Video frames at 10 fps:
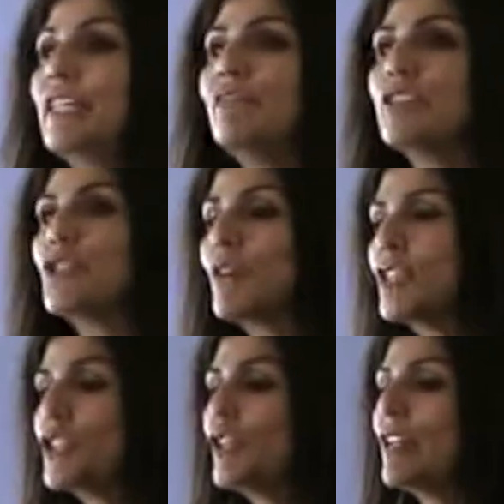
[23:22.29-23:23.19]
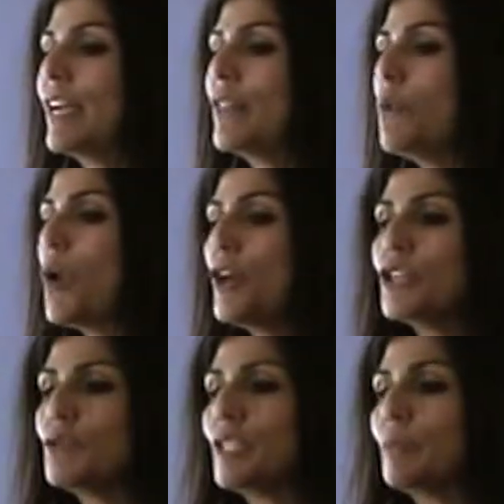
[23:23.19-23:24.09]
infrastructure like the water
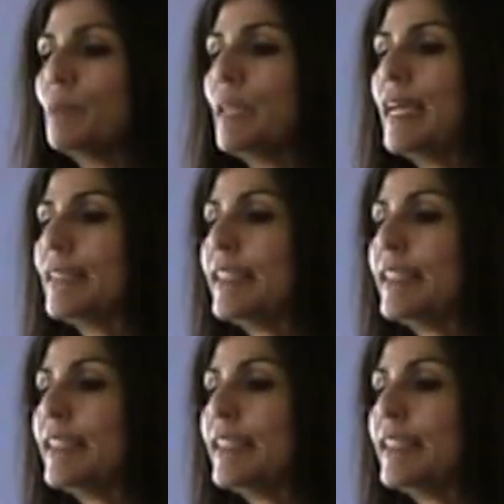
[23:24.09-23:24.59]
treatment plant,